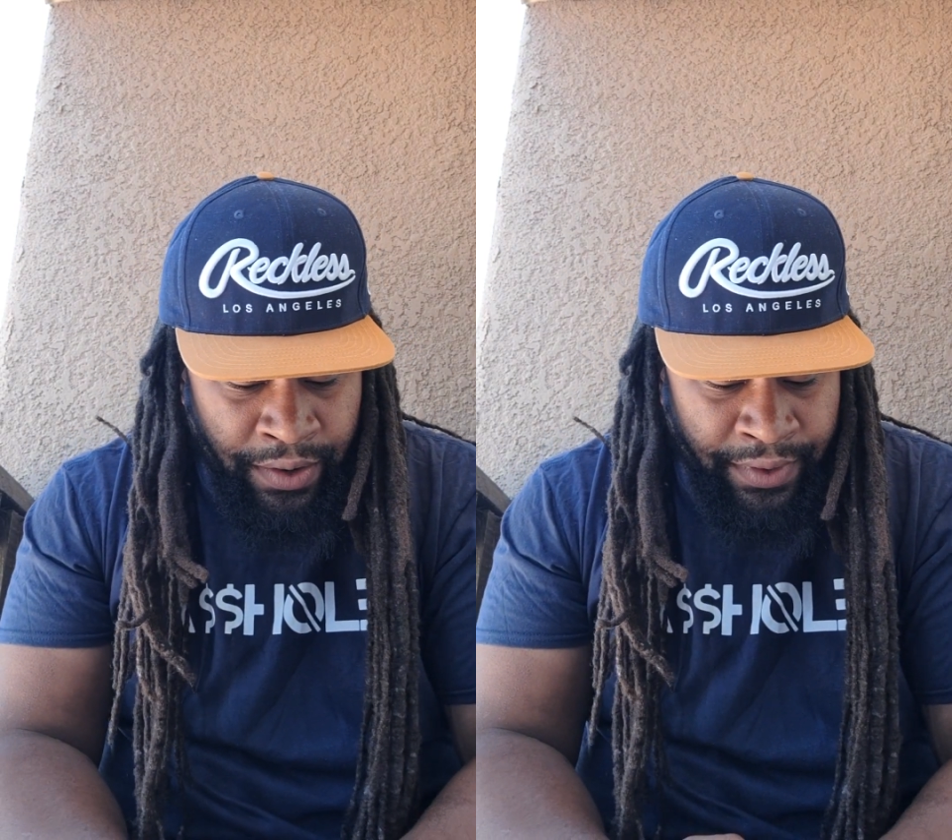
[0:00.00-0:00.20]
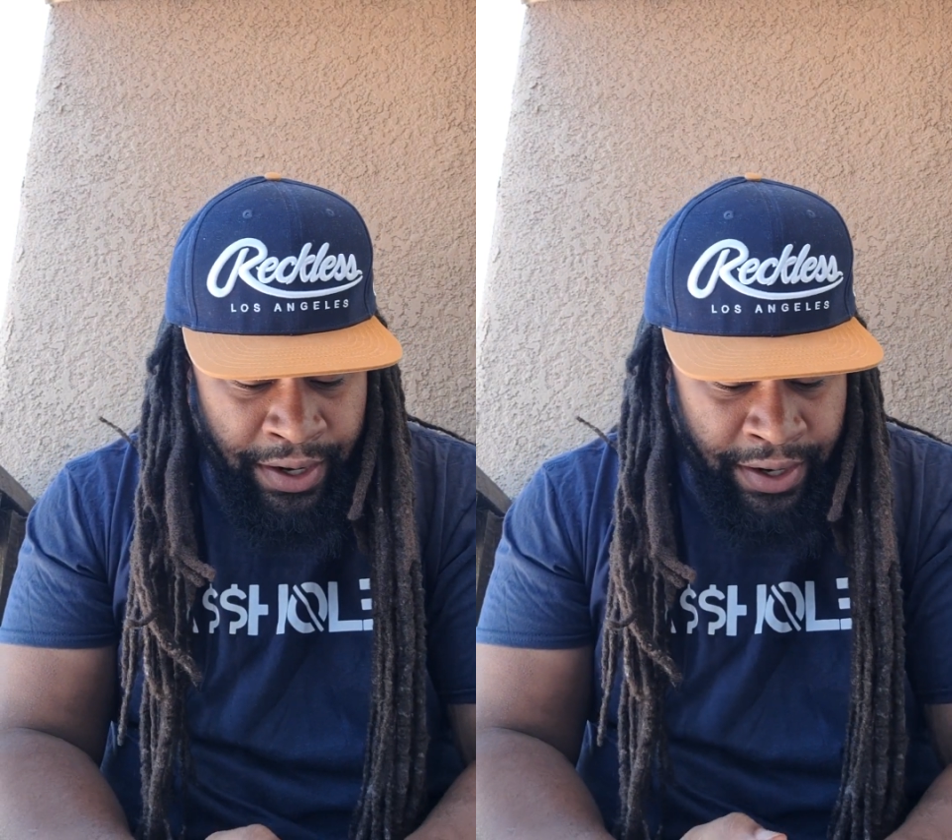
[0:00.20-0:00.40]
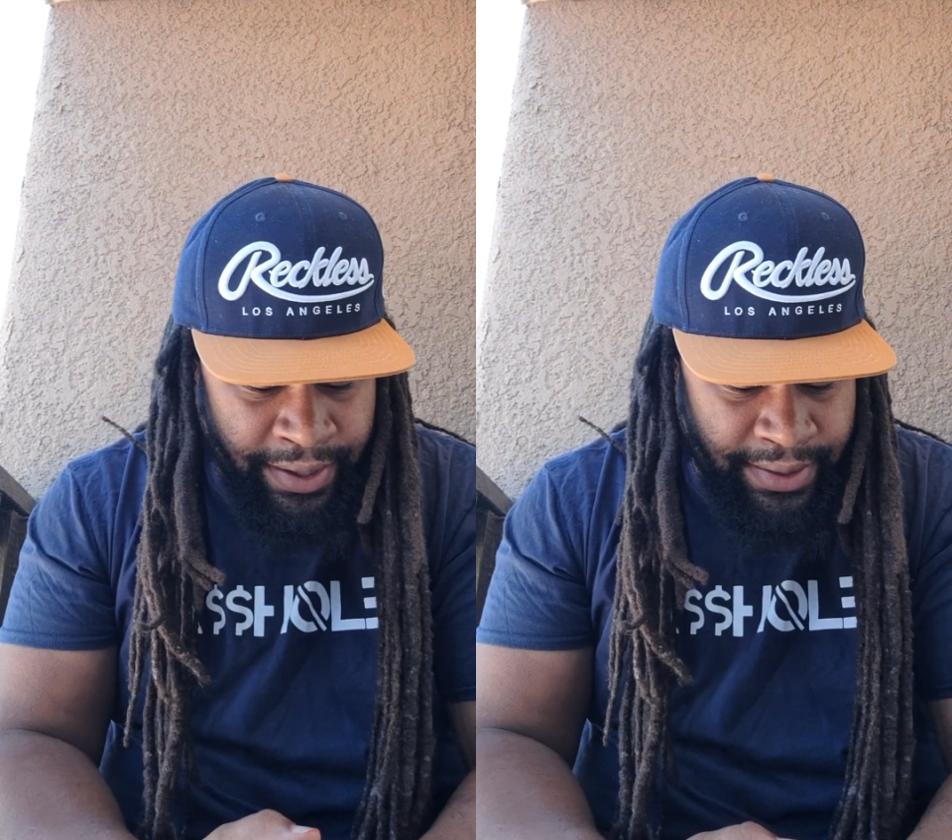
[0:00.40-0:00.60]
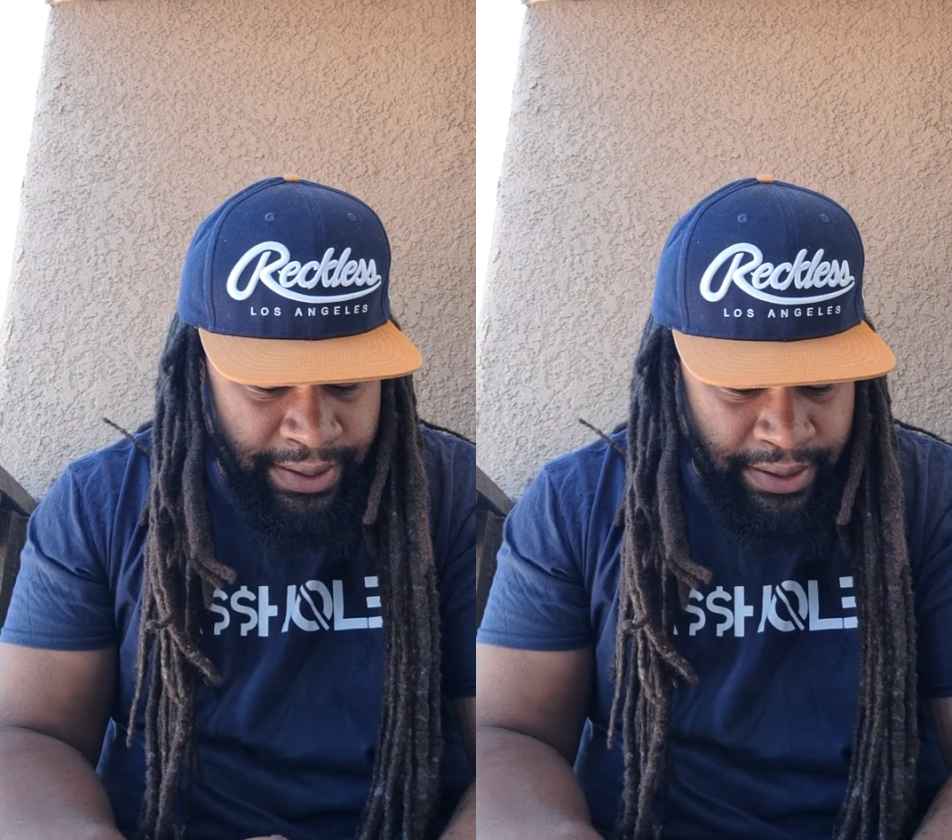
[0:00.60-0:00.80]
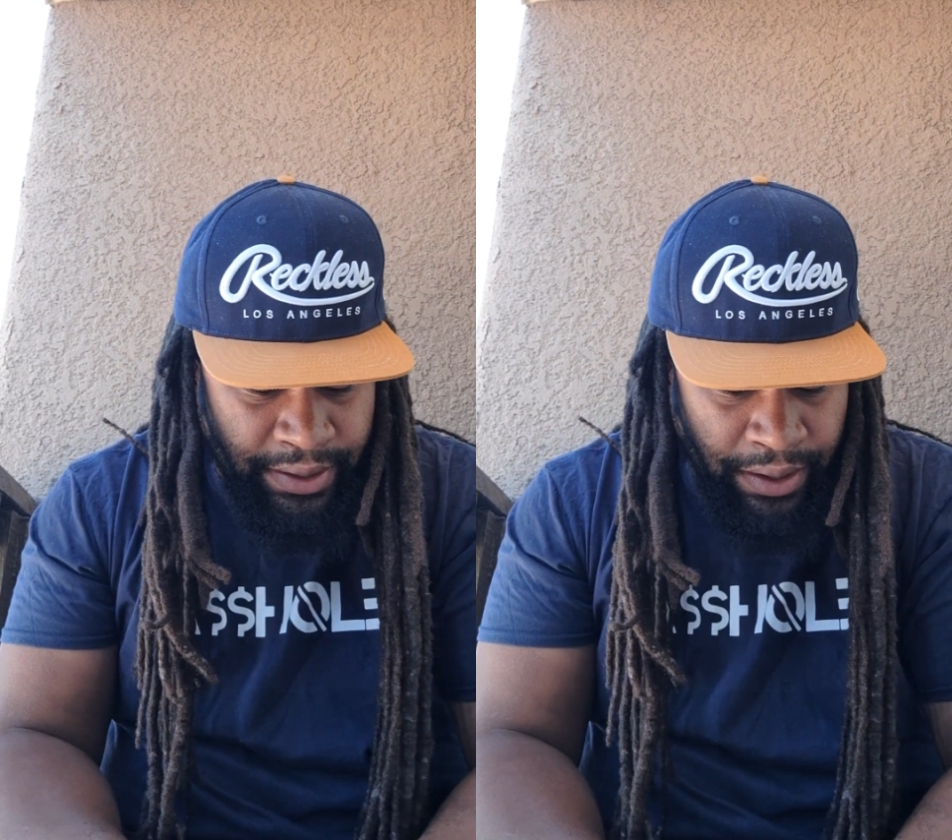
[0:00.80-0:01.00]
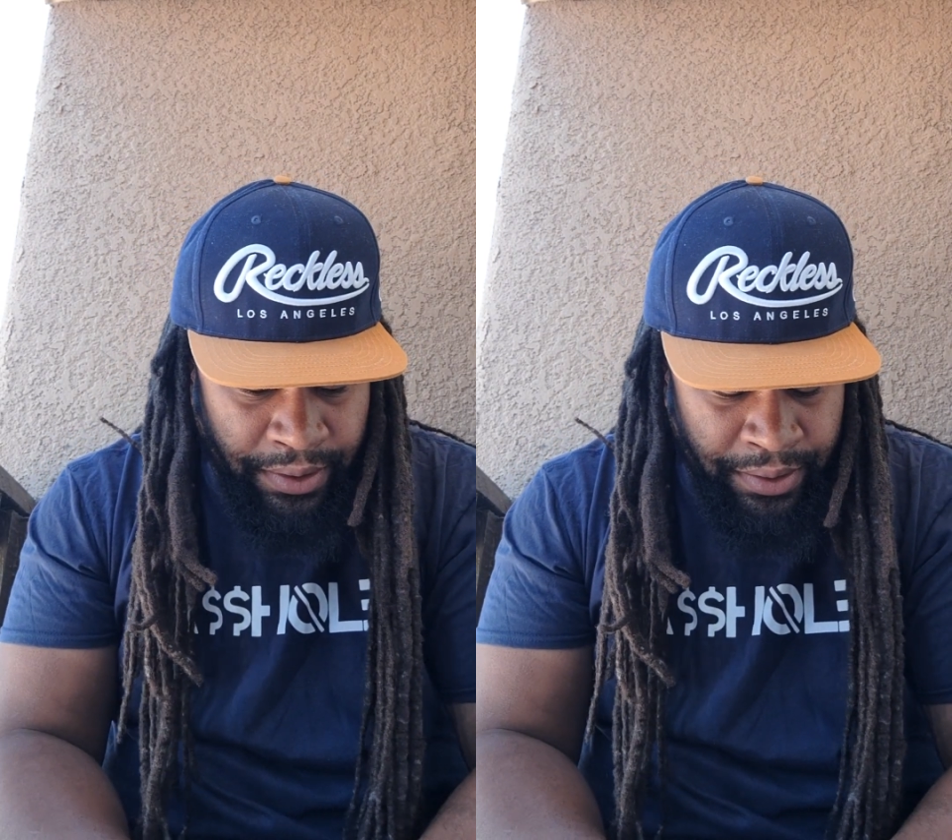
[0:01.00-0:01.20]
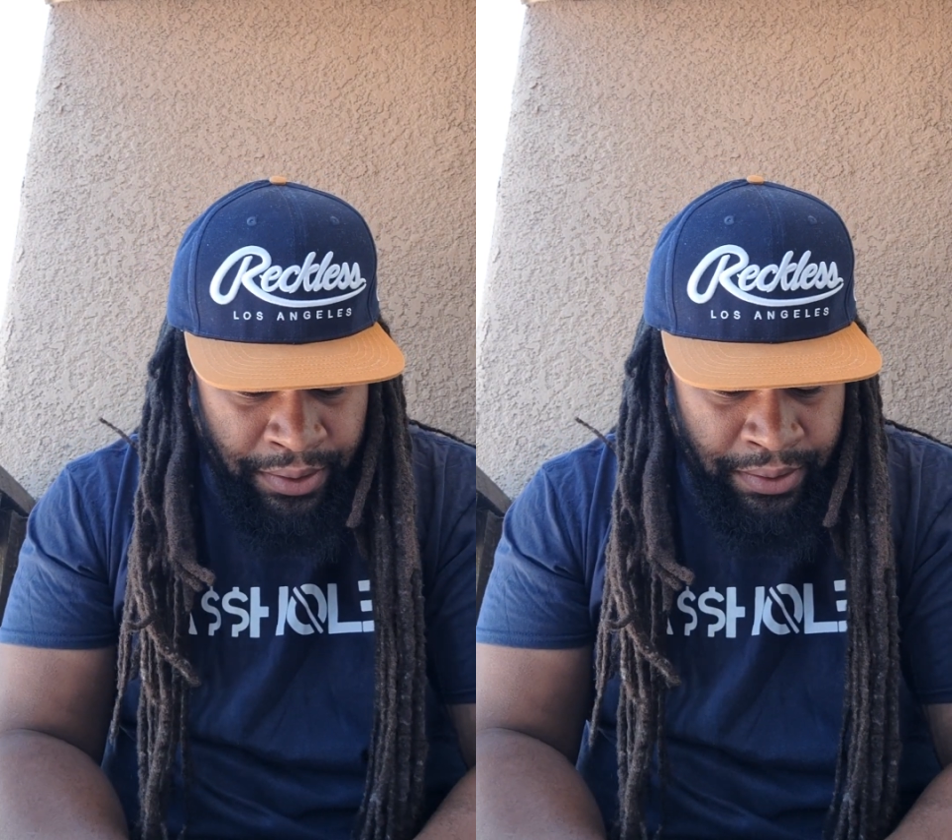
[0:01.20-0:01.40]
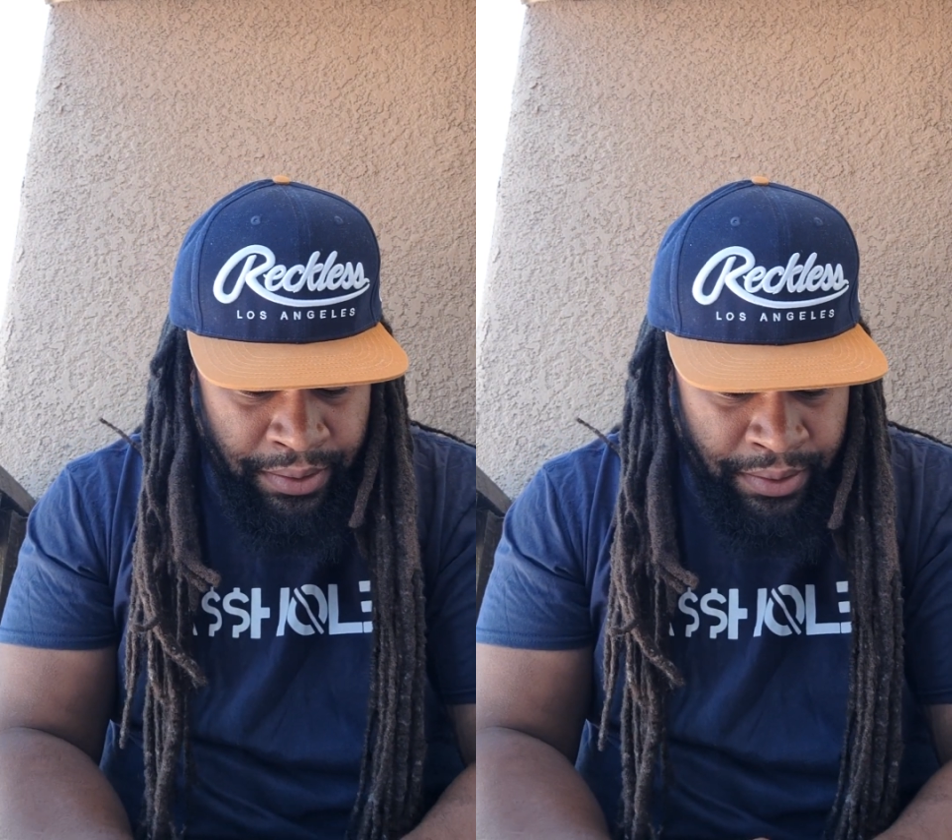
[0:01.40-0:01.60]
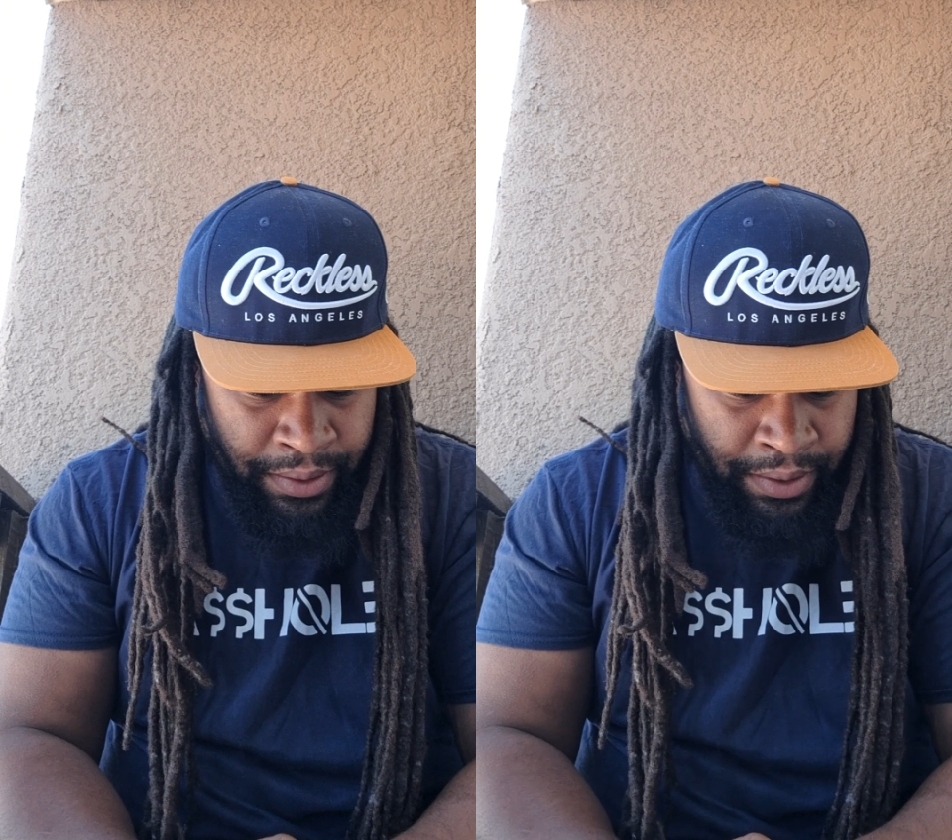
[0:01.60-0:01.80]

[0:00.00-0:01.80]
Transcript: over her assist total.